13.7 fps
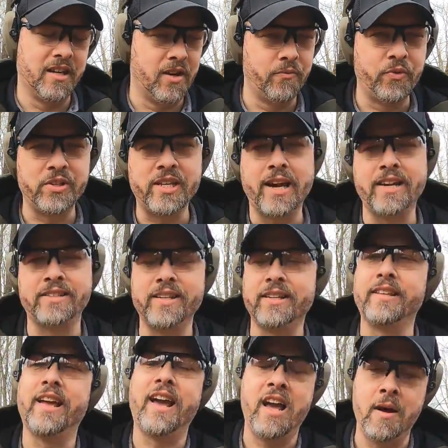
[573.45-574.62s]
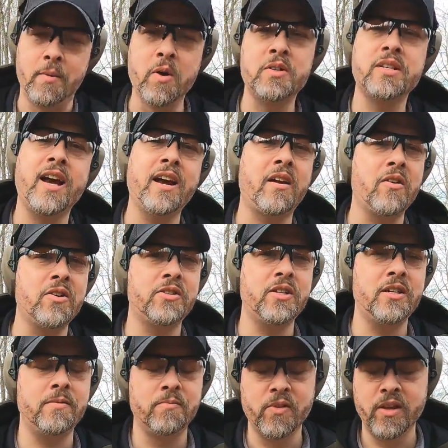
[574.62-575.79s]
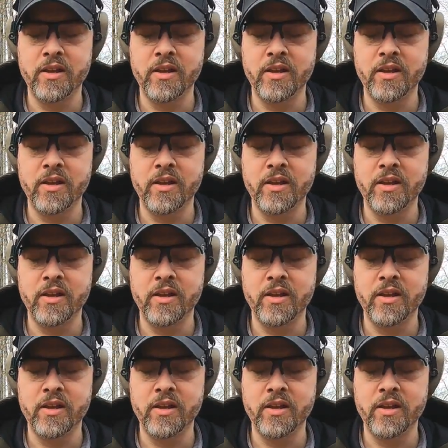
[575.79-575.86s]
gun for testing the ammo's accuracy,